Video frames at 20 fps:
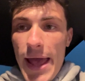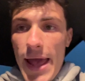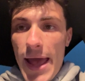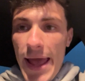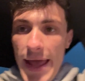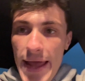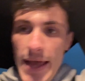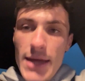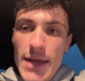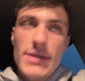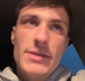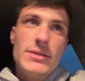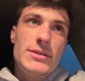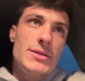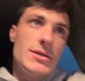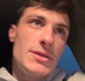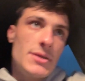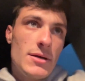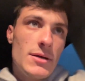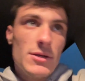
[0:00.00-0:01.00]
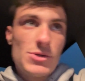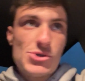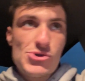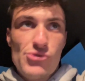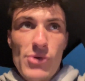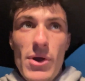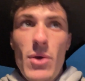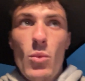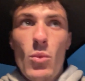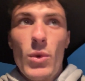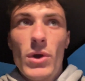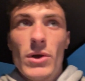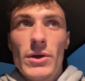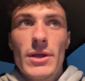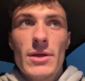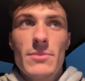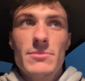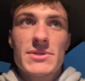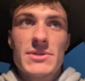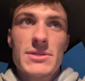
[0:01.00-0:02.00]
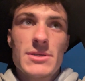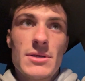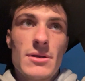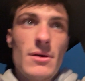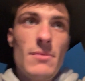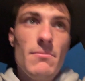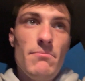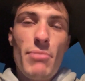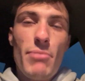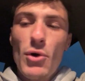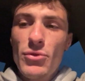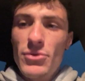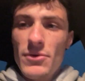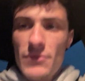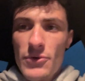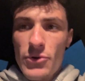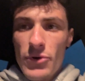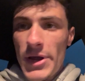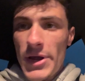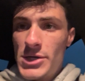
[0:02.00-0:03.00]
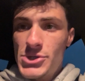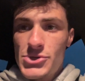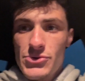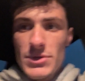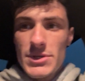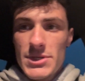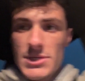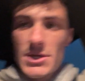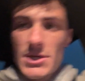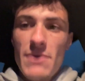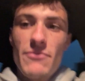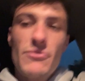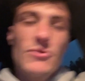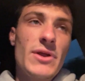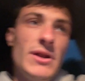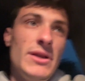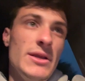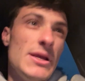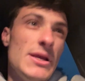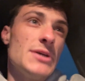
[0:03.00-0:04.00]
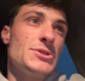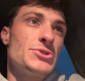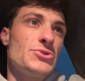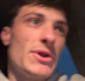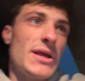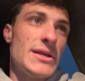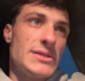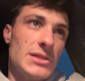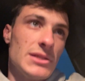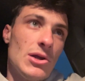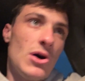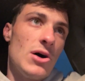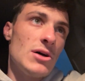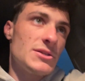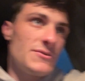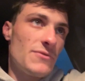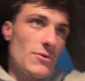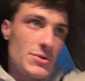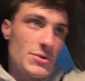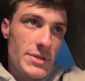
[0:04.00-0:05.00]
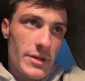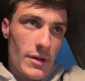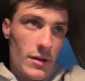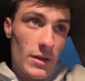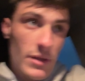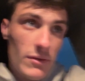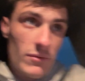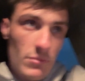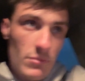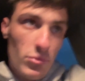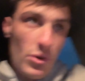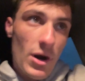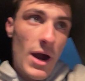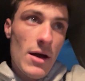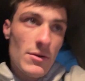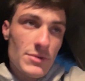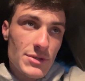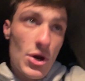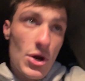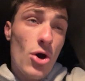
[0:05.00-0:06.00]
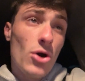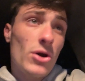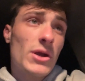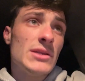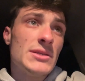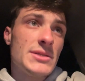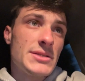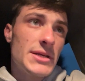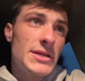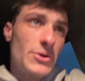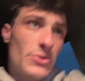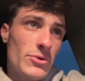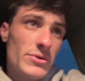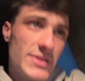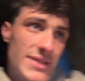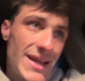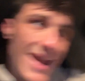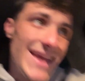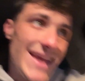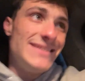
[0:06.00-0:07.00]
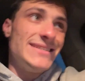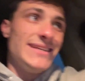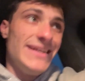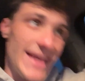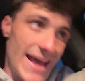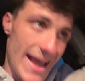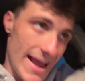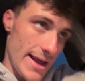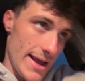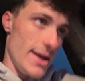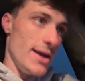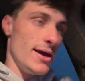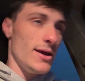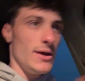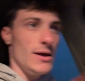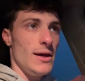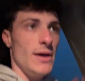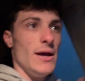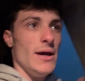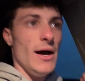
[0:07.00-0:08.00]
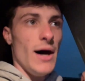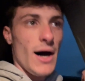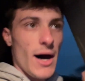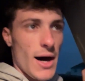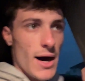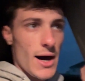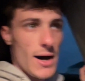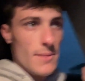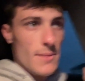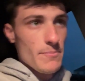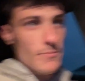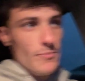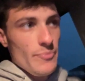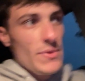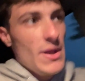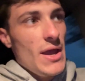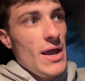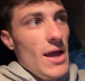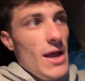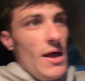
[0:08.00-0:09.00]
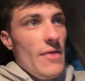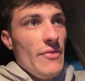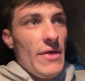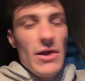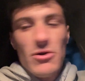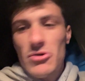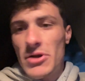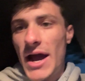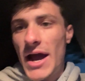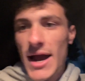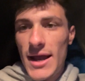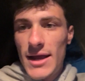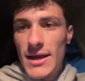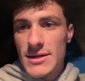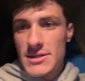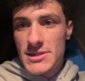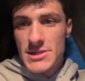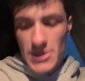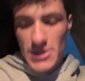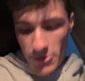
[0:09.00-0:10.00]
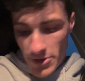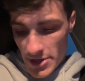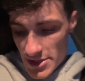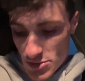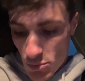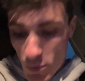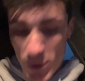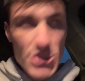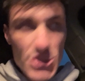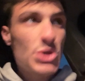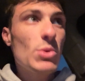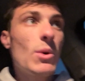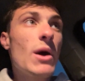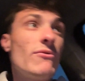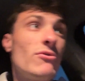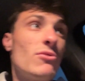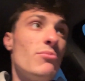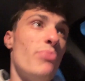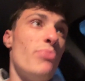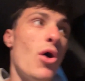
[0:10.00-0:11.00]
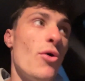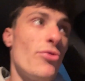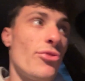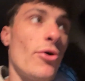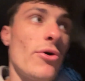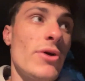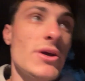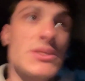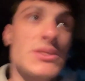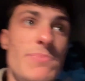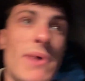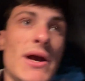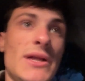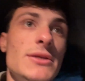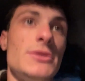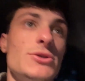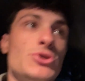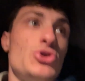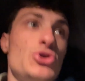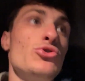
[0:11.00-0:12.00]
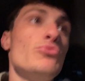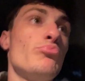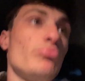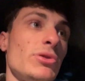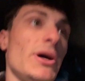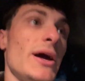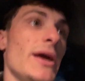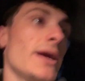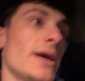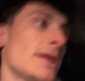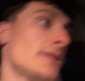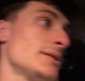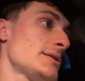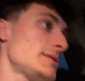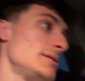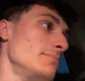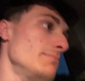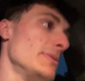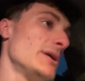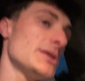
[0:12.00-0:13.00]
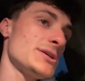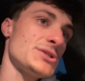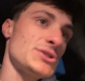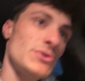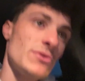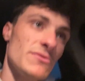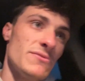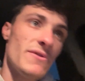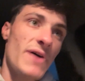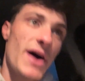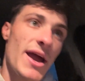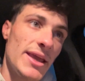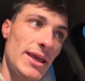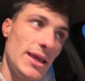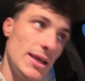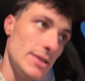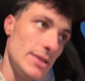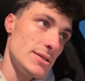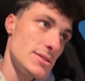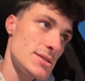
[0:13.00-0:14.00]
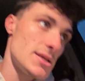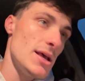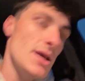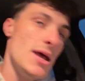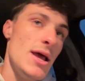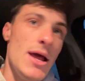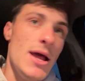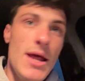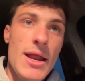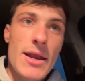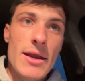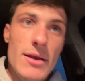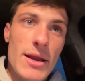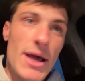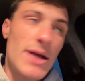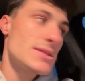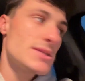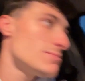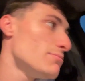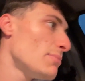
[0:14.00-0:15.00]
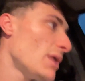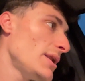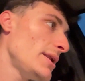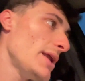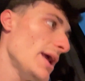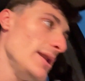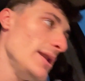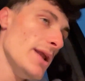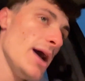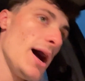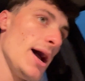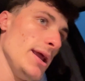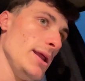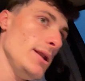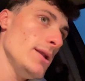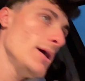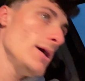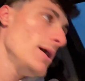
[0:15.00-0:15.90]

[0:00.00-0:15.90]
and Trent Williams, both of their injuries suffered in yesterday's loss versus the Cleveland Browns, are considered day-to-day. They are not serious whatsoever. Both are expected to play against the Minnesota Vikings next Monday night.